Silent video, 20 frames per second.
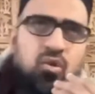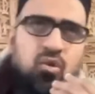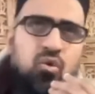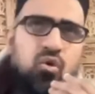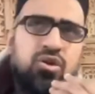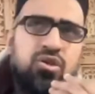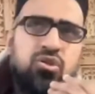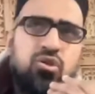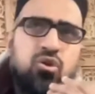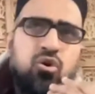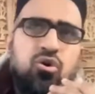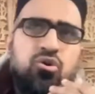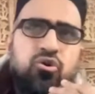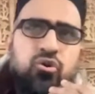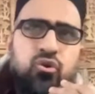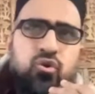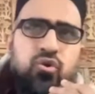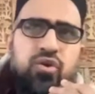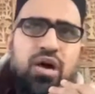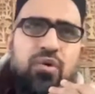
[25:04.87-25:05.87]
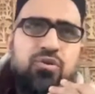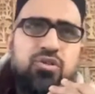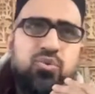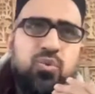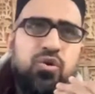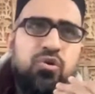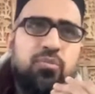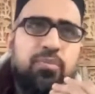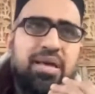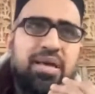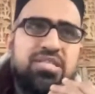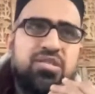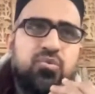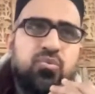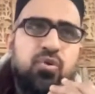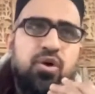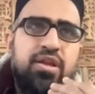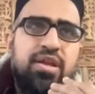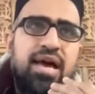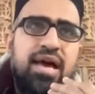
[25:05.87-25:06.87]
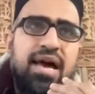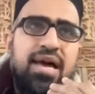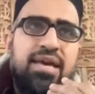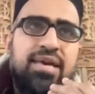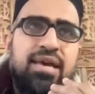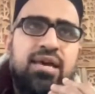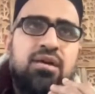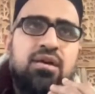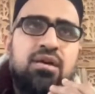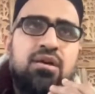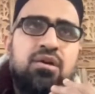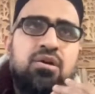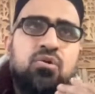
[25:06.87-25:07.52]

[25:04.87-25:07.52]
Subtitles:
Okay, to conclude now, I just want to mention one ayah